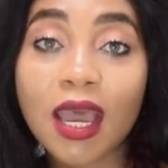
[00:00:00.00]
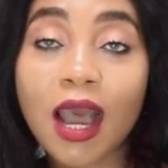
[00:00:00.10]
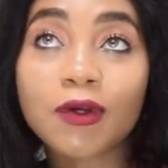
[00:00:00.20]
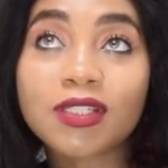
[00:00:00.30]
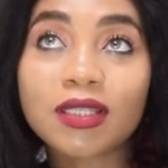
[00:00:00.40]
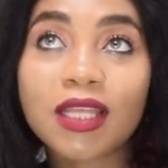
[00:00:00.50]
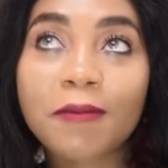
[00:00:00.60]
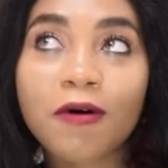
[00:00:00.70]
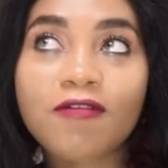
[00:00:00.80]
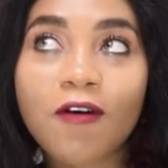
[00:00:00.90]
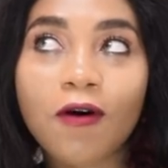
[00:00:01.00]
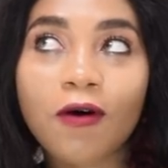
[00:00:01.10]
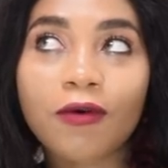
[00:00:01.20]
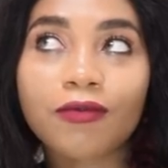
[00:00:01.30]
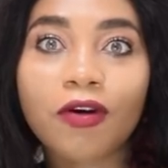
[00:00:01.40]
I was in labor
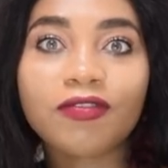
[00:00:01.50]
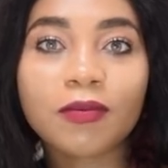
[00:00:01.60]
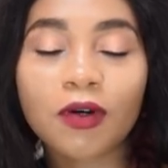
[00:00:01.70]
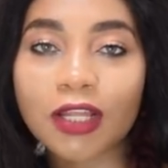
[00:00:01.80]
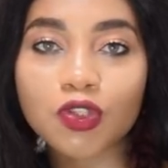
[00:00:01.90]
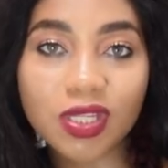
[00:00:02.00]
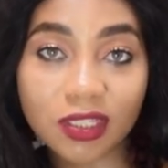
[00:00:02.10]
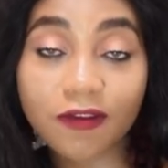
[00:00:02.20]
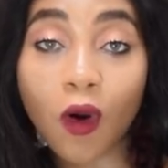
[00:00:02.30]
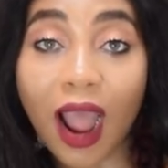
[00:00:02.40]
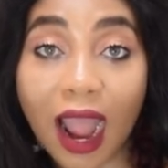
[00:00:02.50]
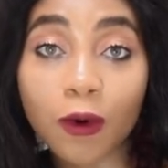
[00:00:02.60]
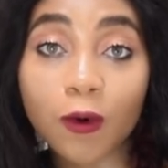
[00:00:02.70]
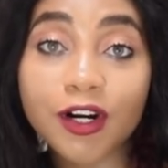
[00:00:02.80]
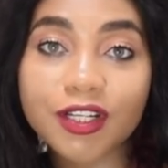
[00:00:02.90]
for roughly more than 24
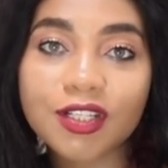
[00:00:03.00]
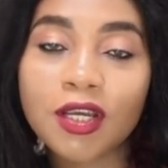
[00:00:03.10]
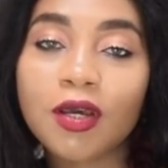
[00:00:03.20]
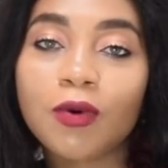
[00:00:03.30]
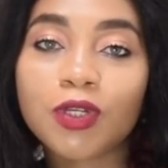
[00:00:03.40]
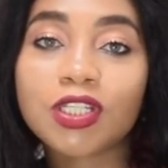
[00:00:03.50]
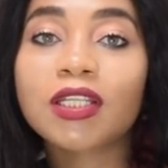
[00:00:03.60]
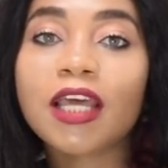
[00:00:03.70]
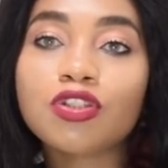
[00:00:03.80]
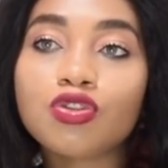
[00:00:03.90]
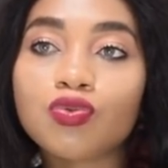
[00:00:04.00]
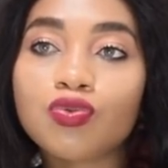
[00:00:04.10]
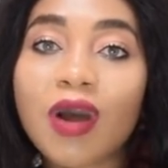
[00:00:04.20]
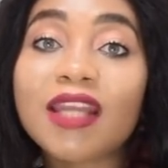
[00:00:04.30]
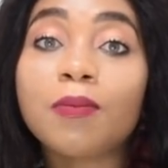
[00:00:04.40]
hours, which led
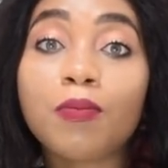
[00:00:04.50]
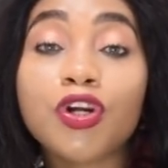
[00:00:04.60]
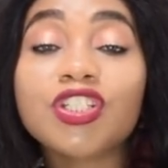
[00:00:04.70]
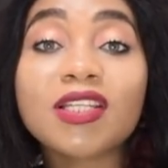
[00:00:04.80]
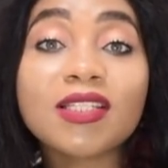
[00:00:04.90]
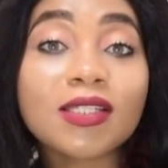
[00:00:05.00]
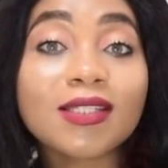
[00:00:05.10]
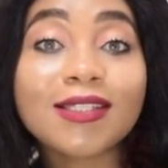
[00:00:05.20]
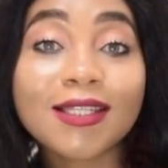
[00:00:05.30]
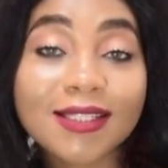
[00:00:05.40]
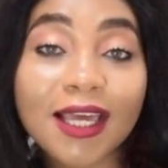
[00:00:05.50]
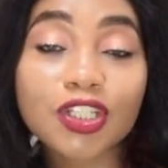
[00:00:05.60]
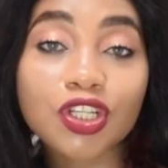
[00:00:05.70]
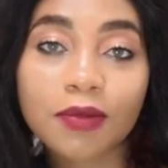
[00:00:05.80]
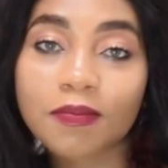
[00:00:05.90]
to an emergency
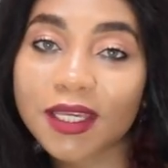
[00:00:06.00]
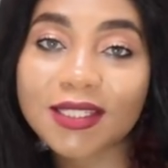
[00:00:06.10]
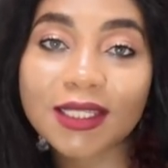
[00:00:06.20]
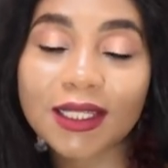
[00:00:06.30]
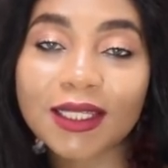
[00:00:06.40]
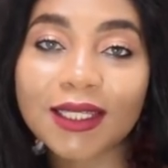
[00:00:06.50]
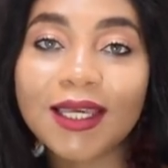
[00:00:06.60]
C-section basically.